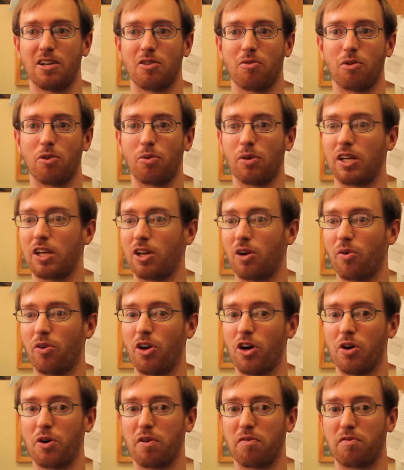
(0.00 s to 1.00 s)
we really don't
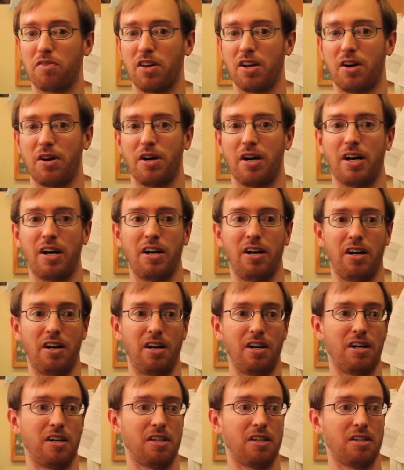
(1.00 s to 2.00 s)
know if
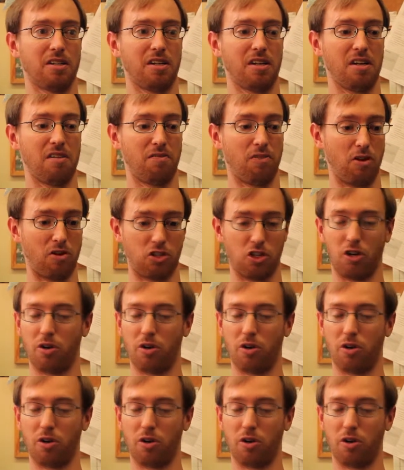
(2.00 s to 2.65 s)
there's